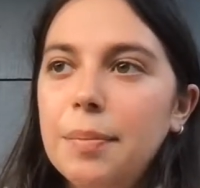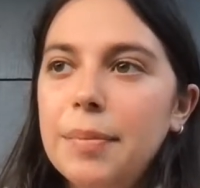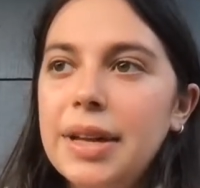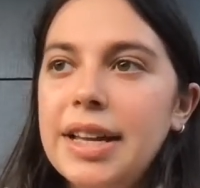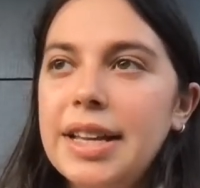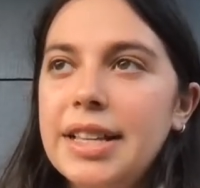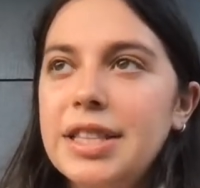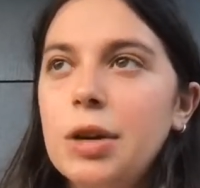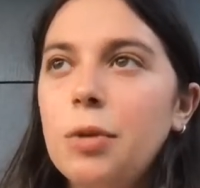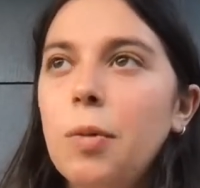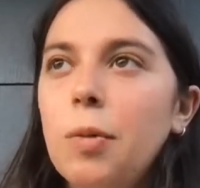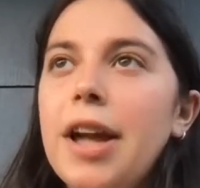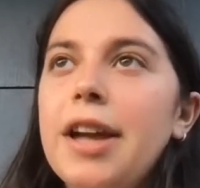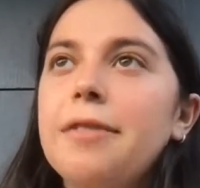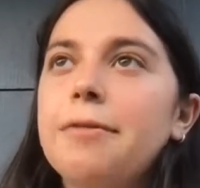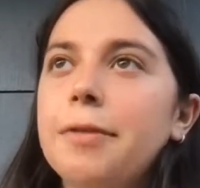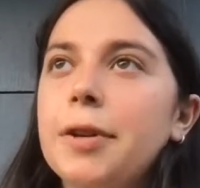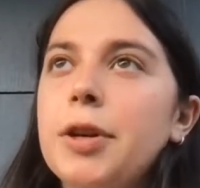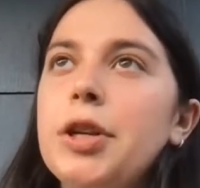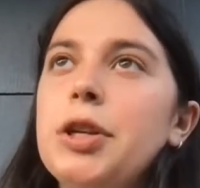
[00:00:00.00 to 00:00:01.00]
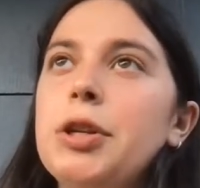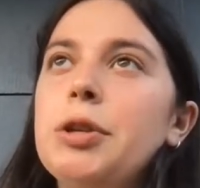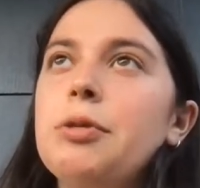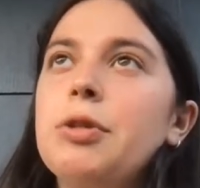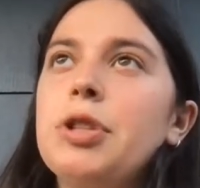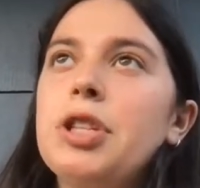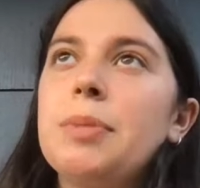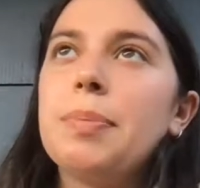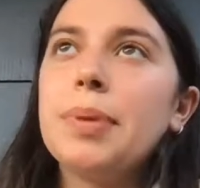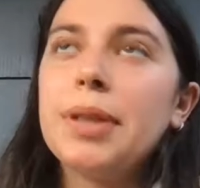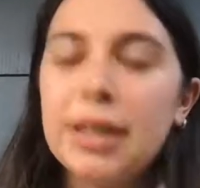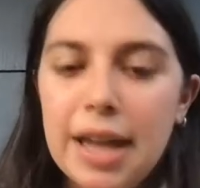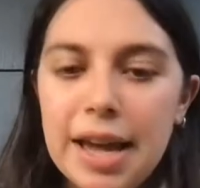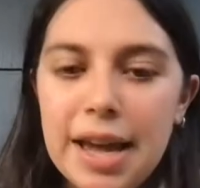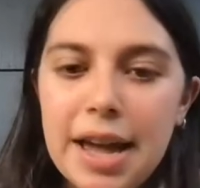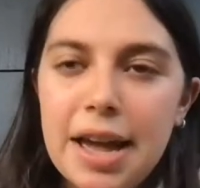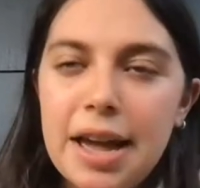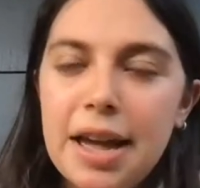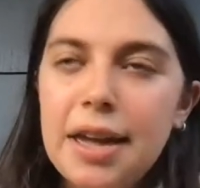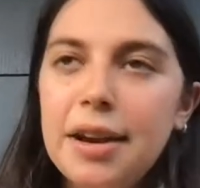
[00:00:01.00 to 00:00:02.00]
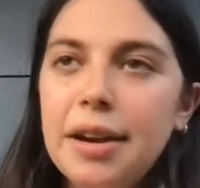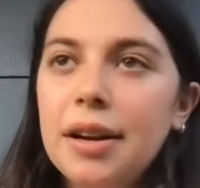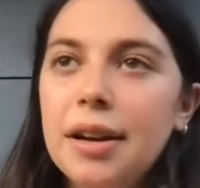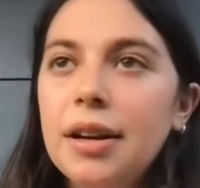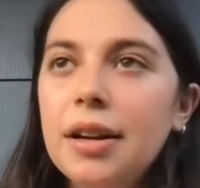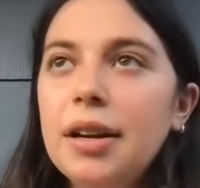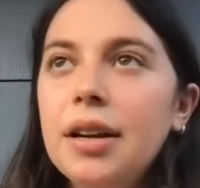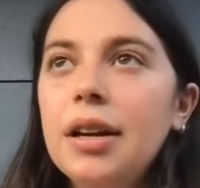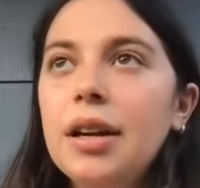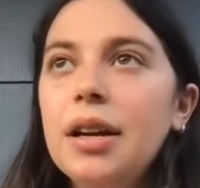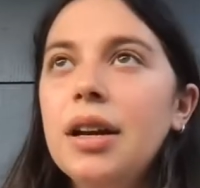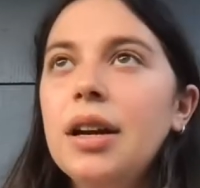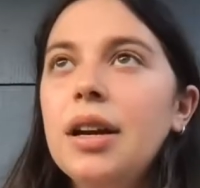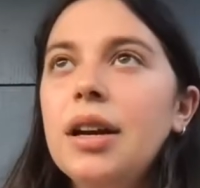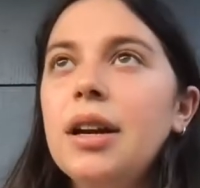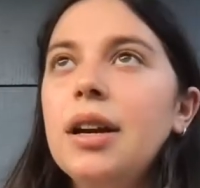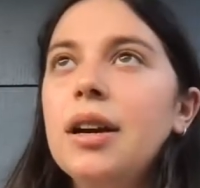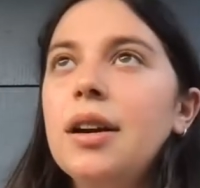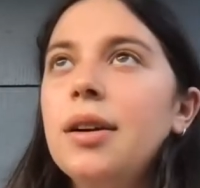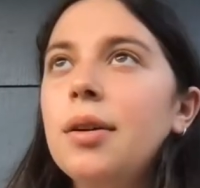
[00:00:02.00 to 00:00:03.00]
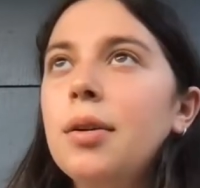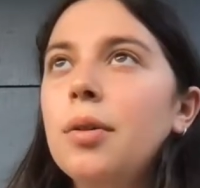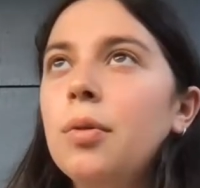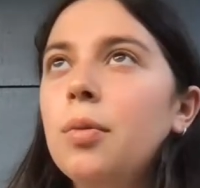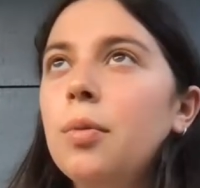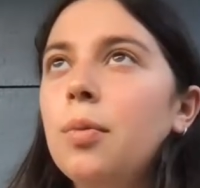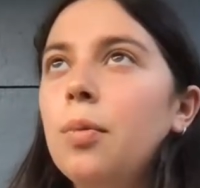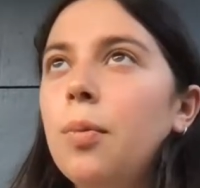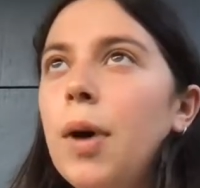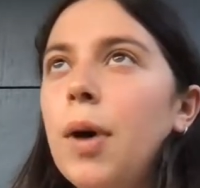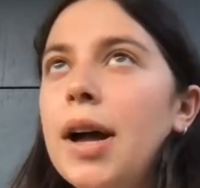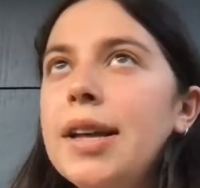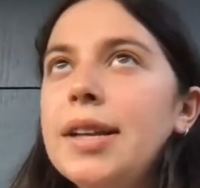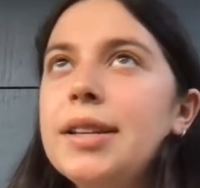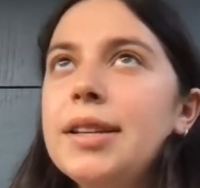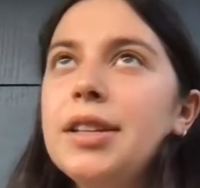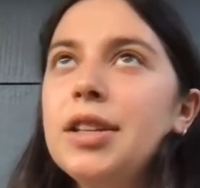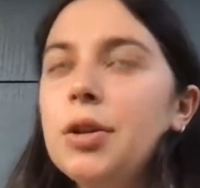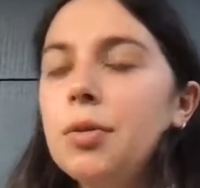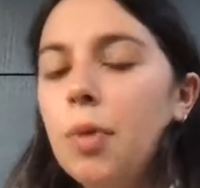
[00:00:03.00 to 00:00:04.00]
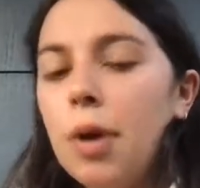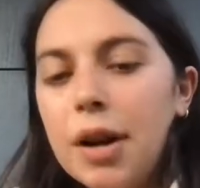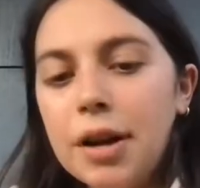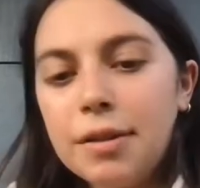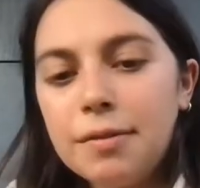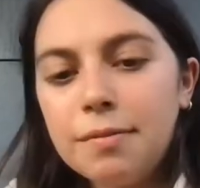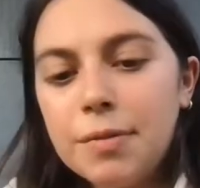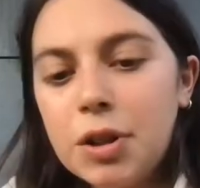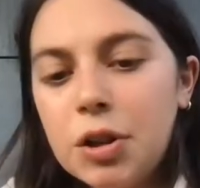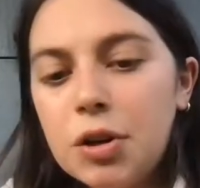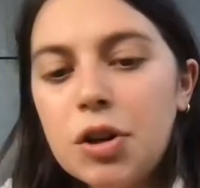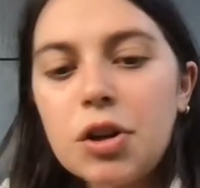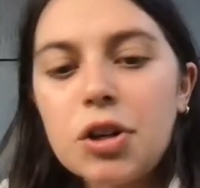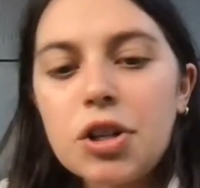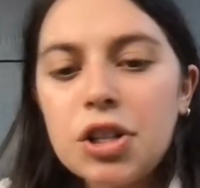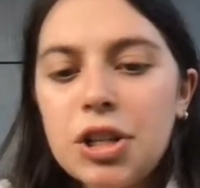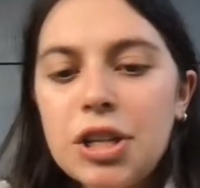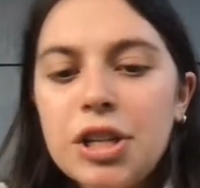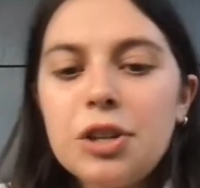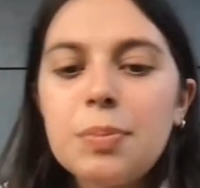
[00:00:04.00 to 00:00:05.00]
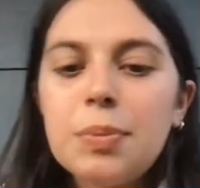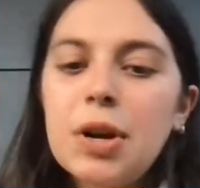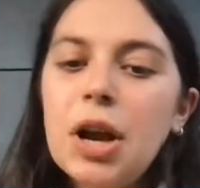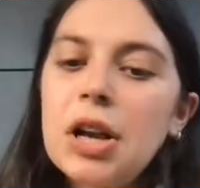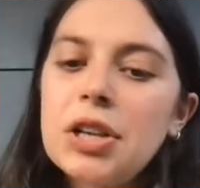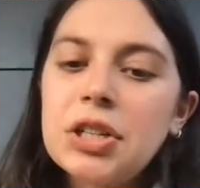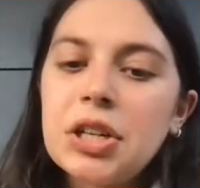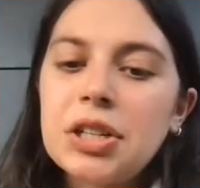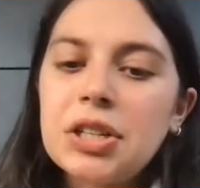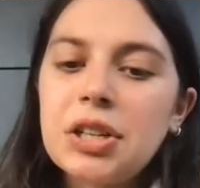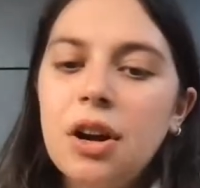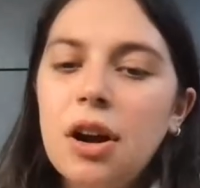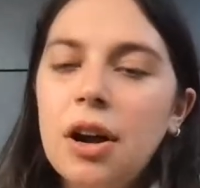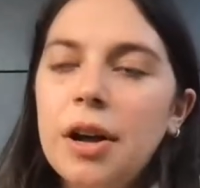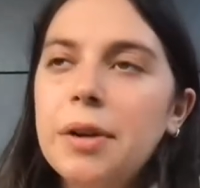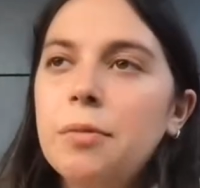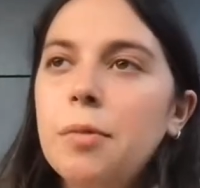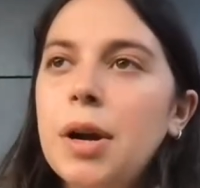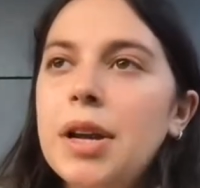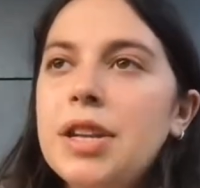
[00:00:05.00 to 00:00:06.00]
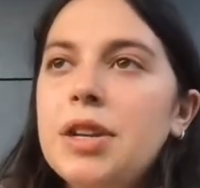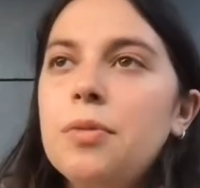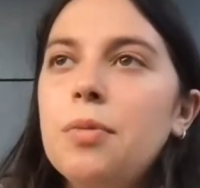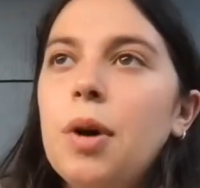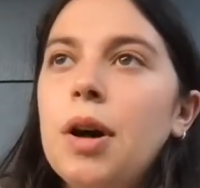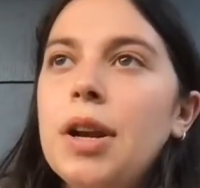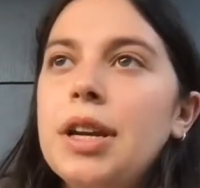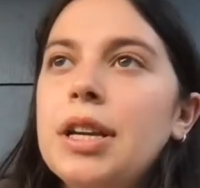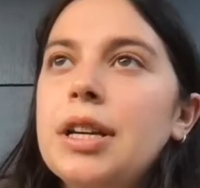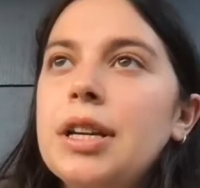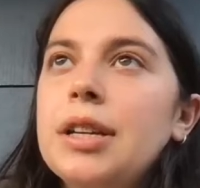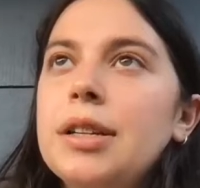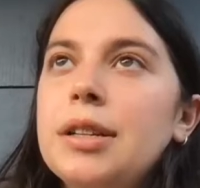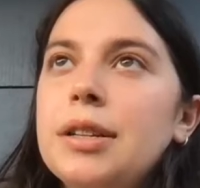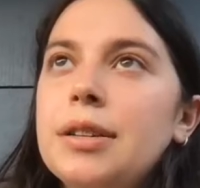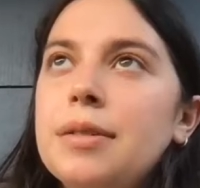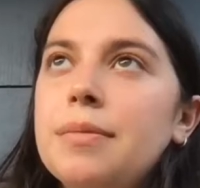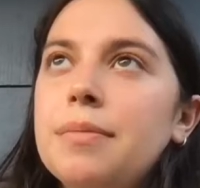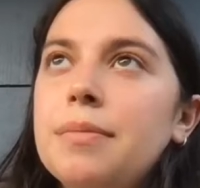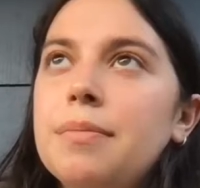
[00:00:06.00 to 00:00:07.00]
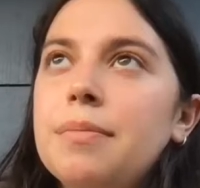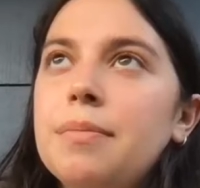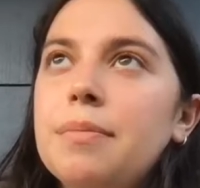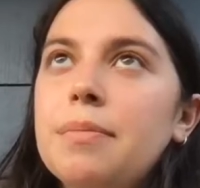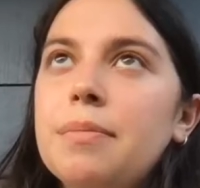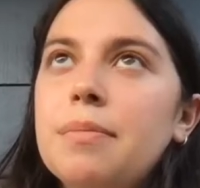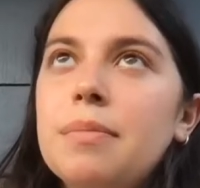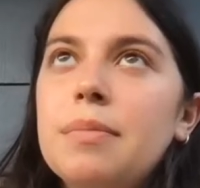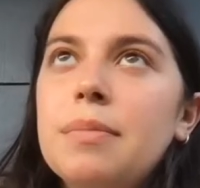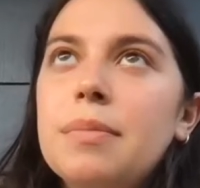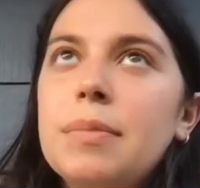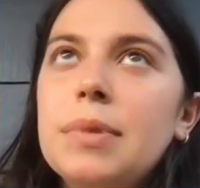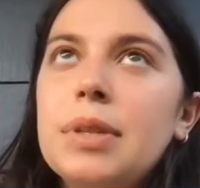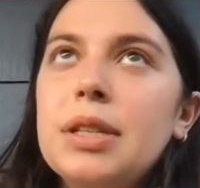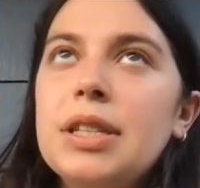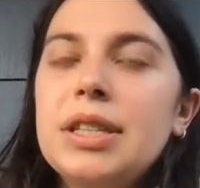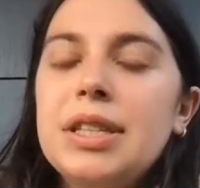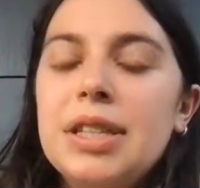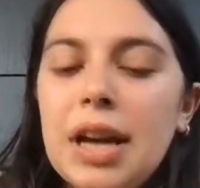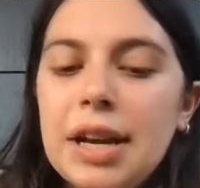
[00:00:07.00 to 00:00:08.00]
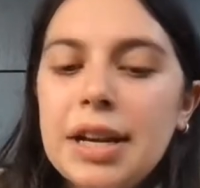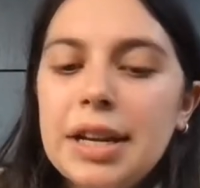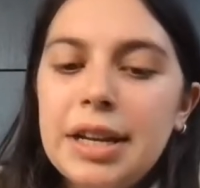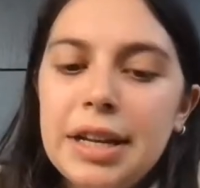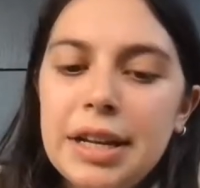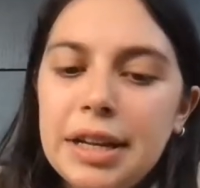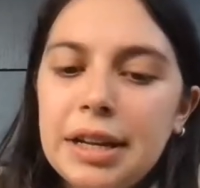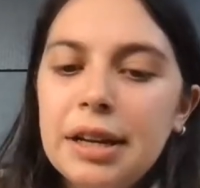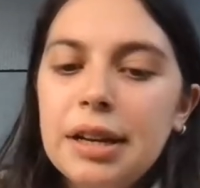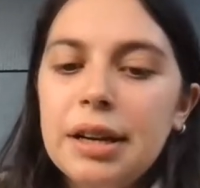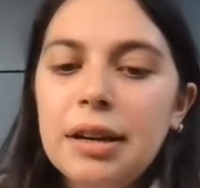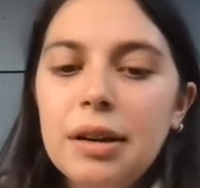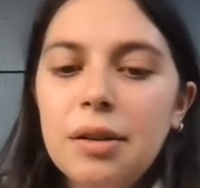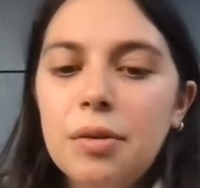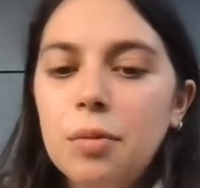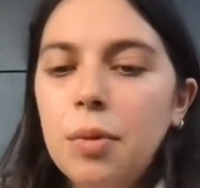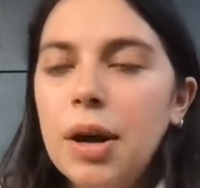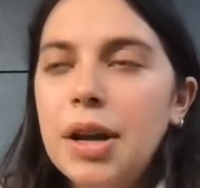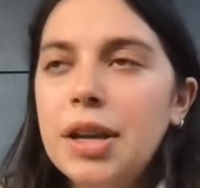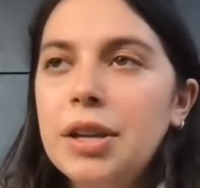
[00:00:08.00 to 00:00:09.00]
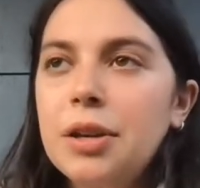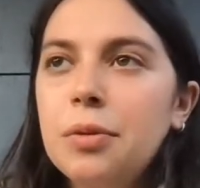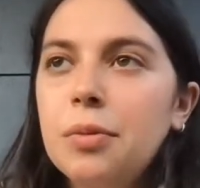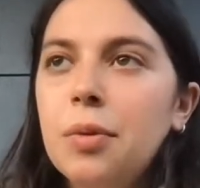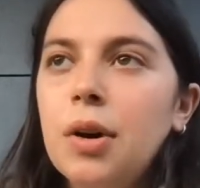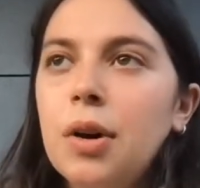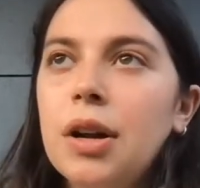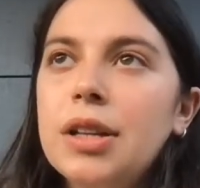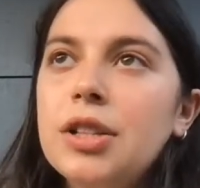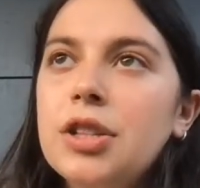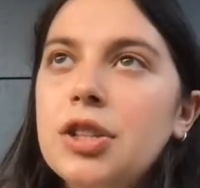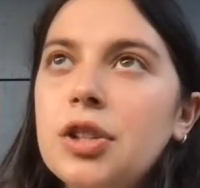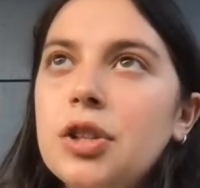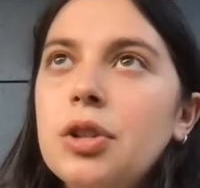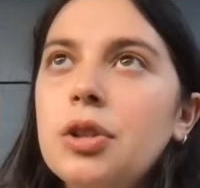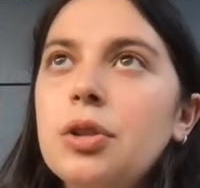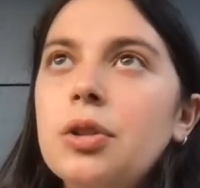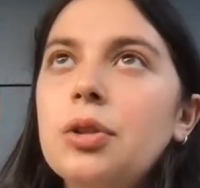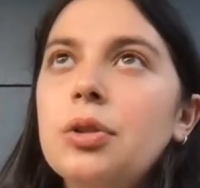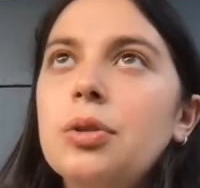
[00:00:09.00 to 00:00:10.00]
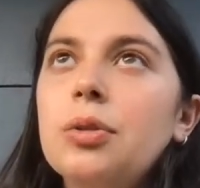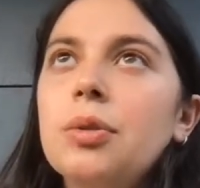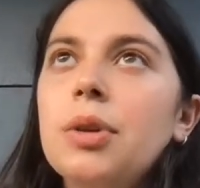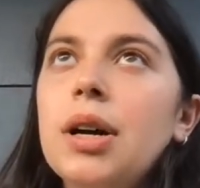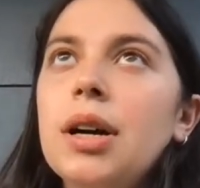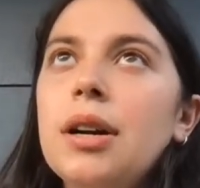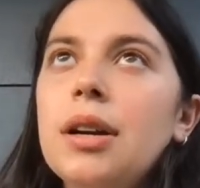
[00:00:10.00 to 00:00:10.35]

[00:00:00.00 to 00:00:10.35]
it's a way for you to plan what you want to do your senior project on, what you want to study, what you want to